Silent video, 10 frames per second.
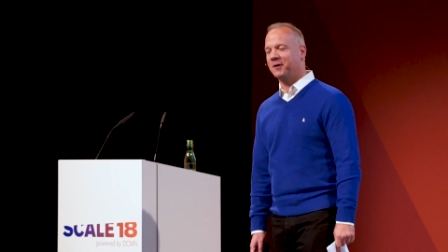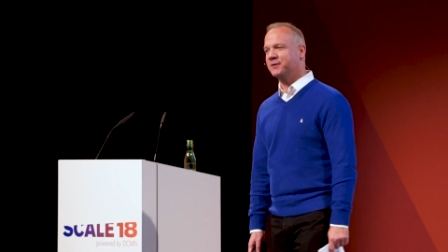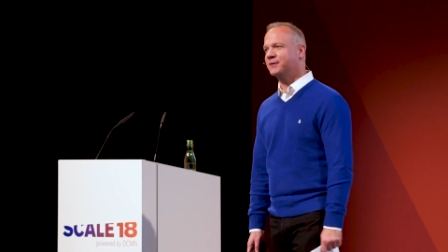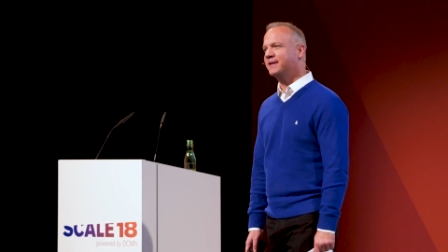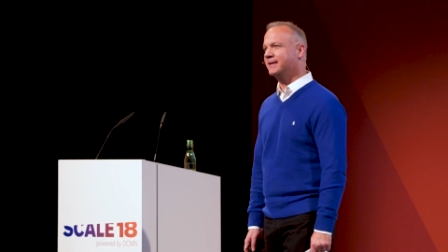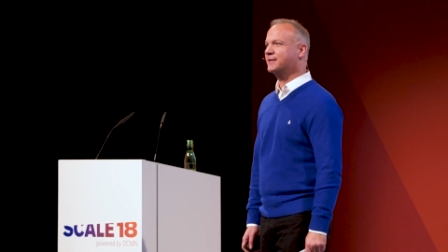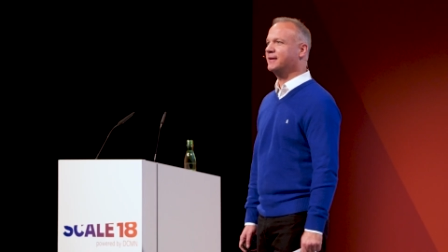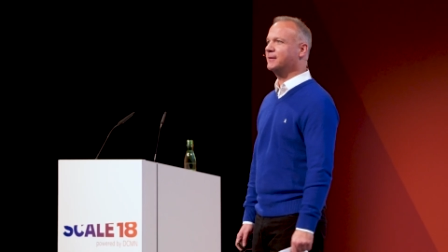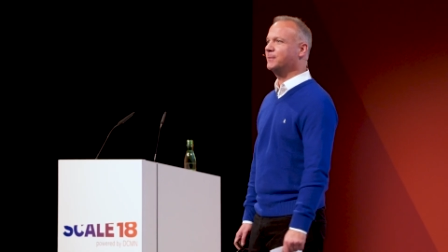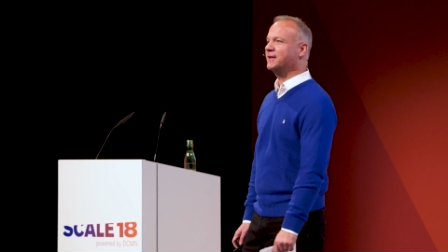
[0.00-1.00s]
Also tells you a
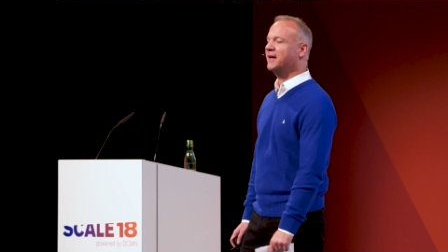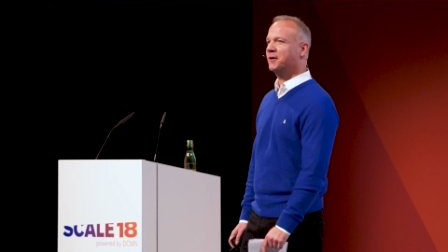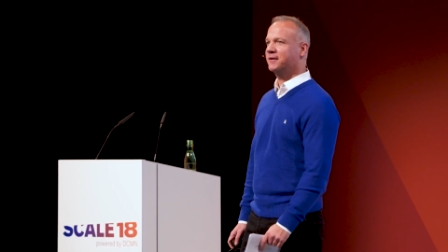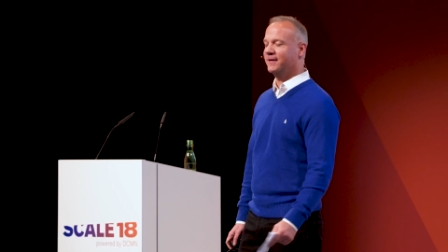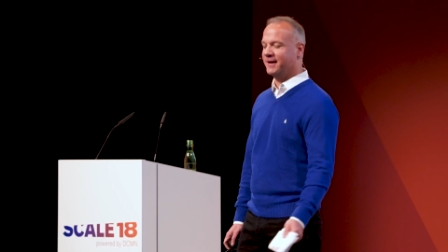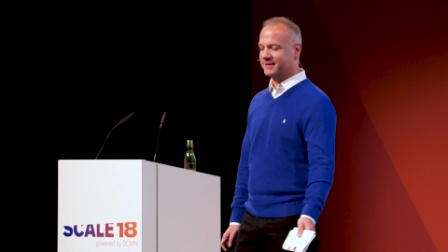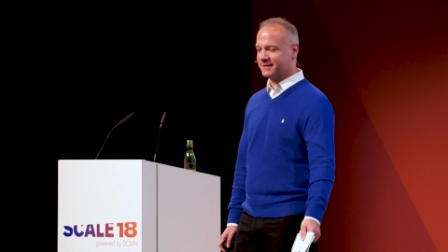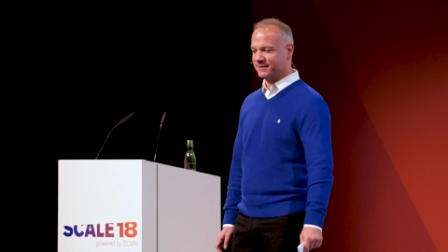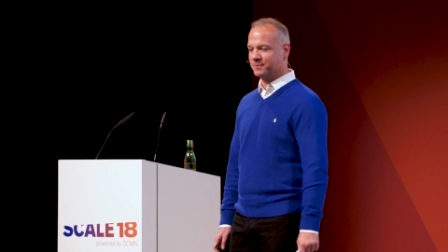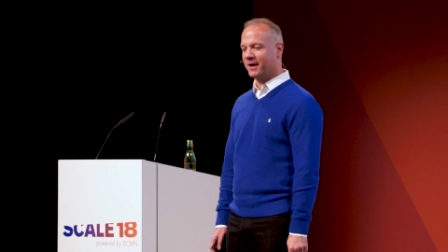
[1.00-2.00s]
little bit how
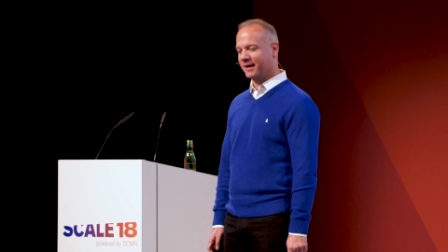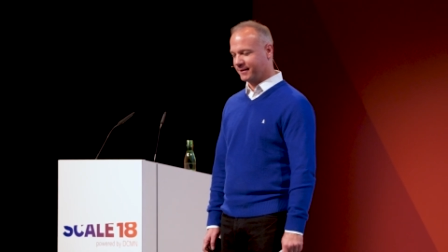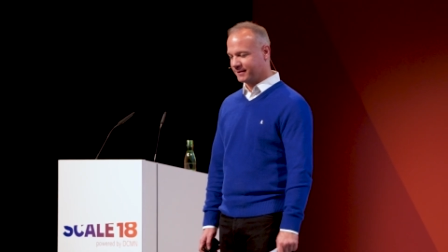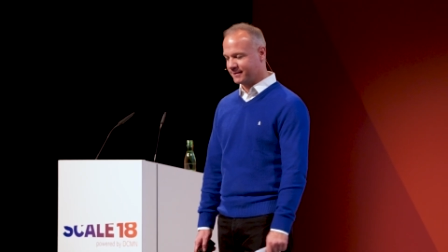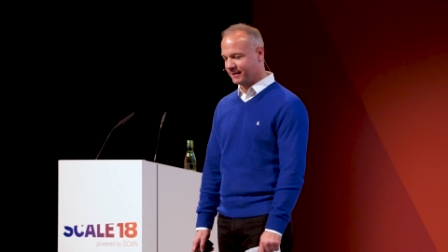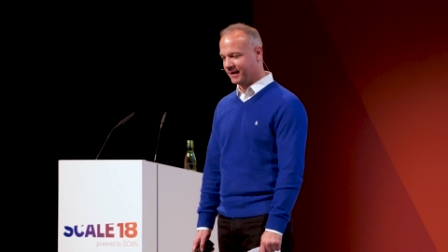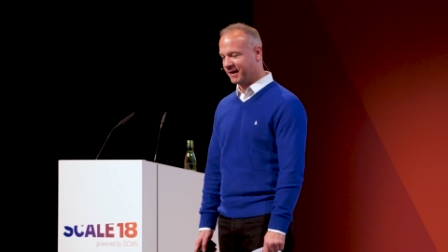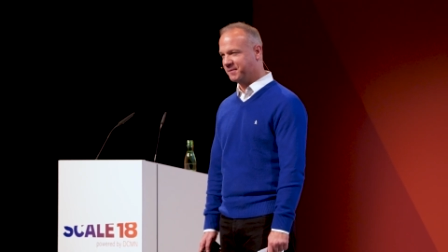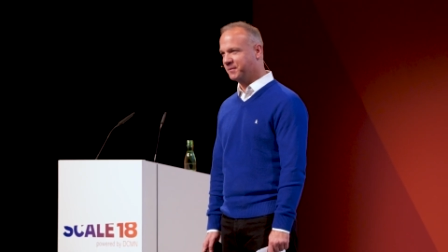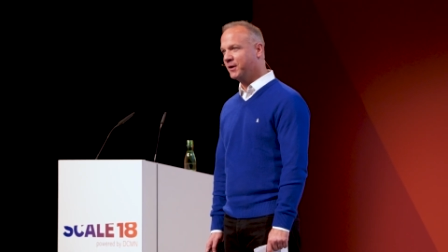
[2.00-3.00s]
advanced this market
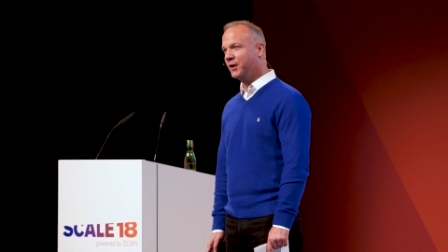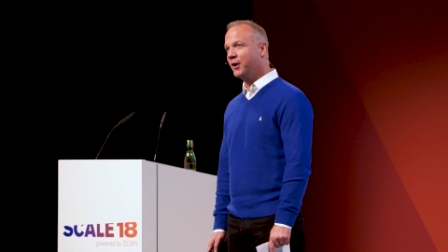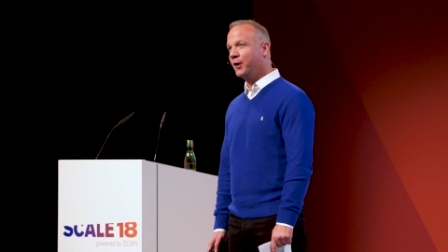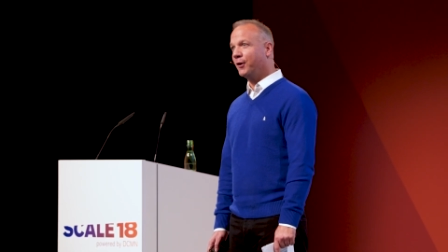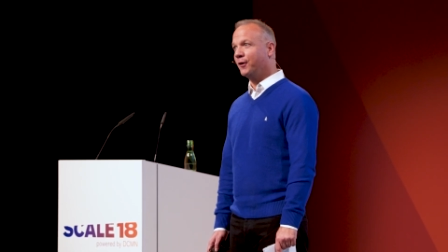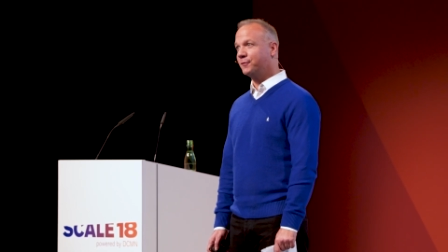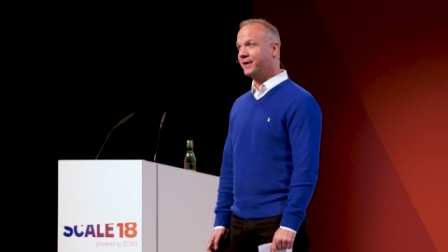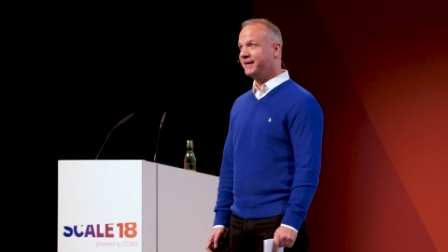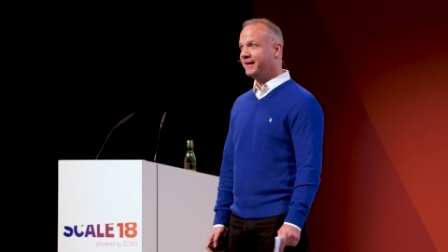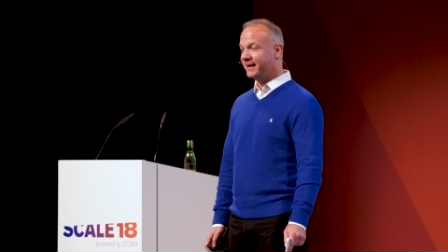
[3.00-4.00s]
um,
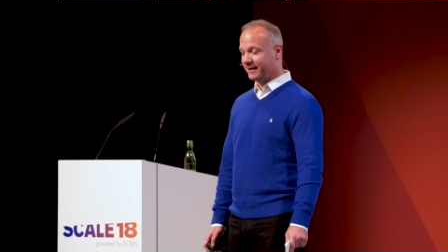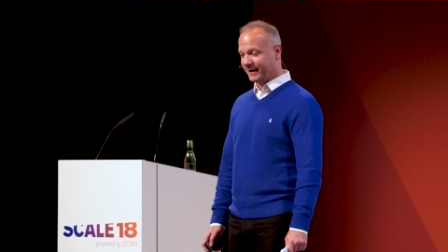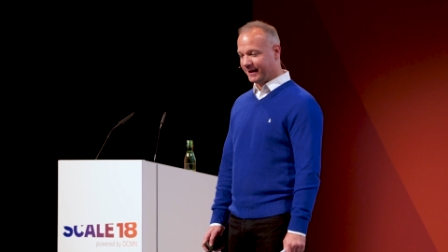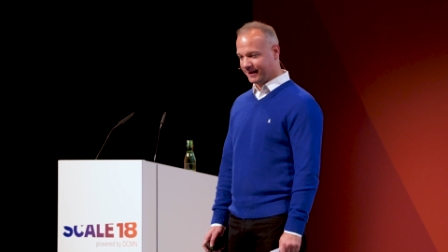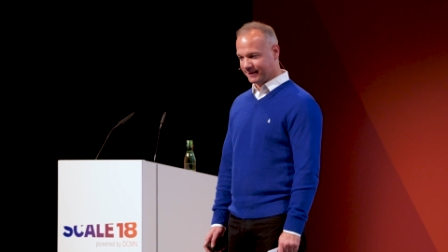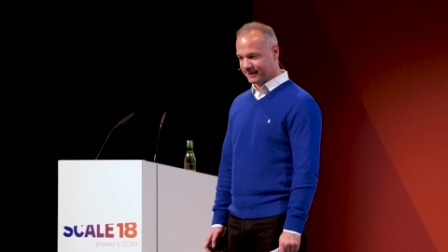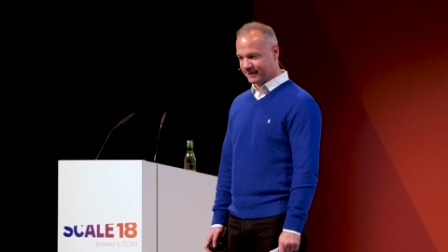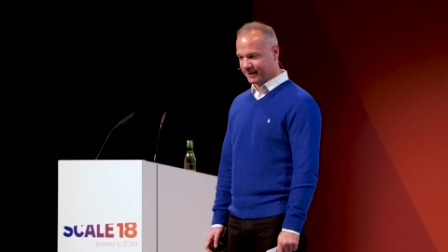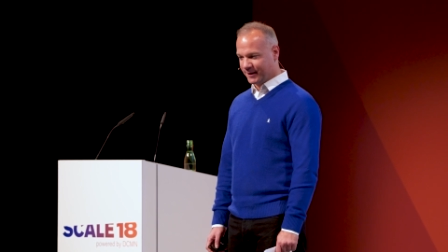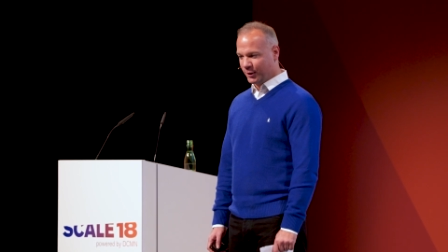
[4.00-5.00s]
already
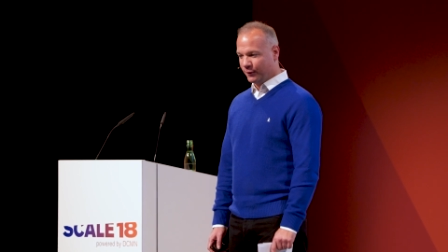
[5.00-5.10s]
is.